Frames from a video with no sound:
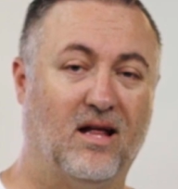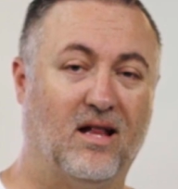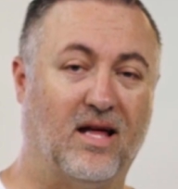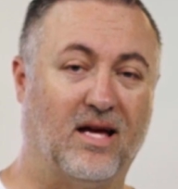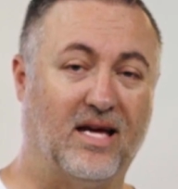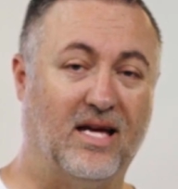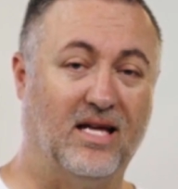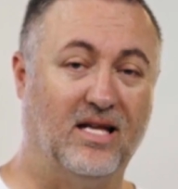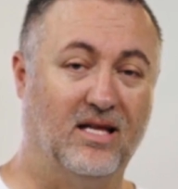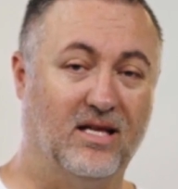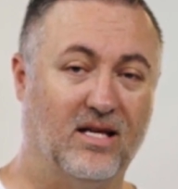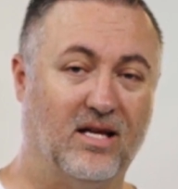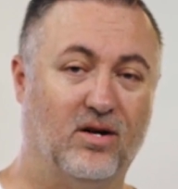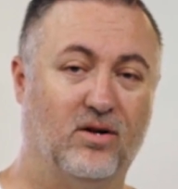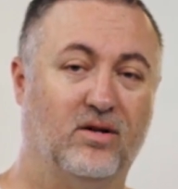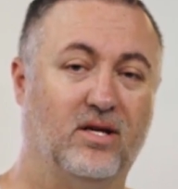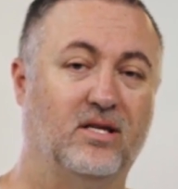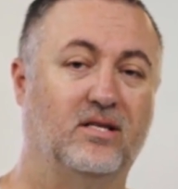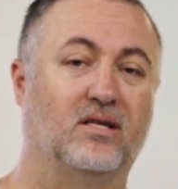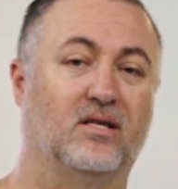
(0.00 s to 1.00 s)
Like He
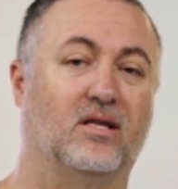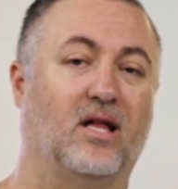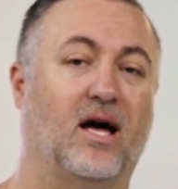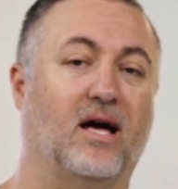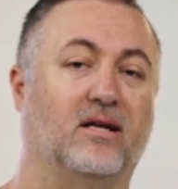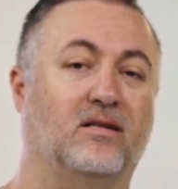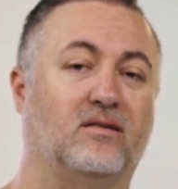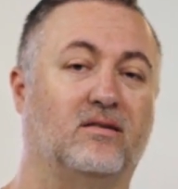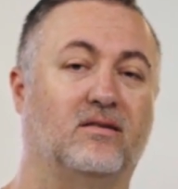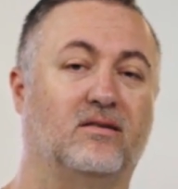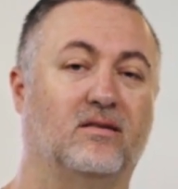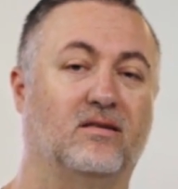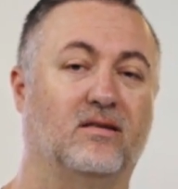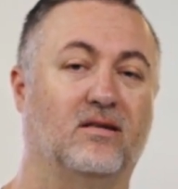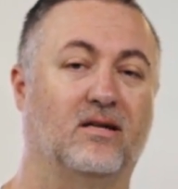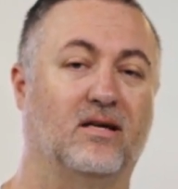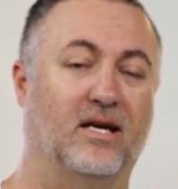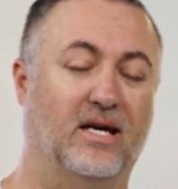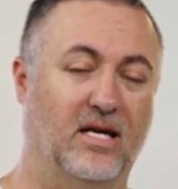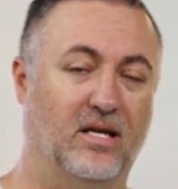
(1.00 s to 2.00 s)
literally delights
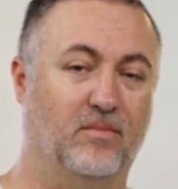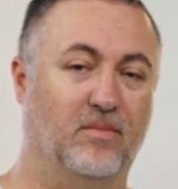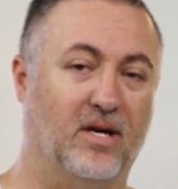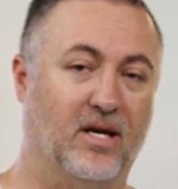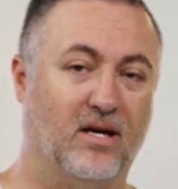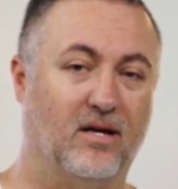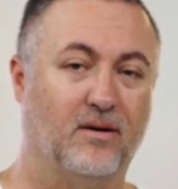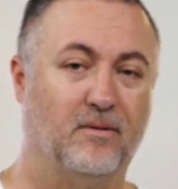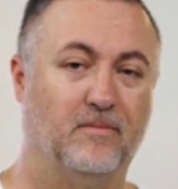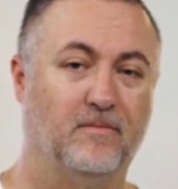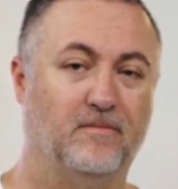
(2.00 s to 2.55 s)
in me.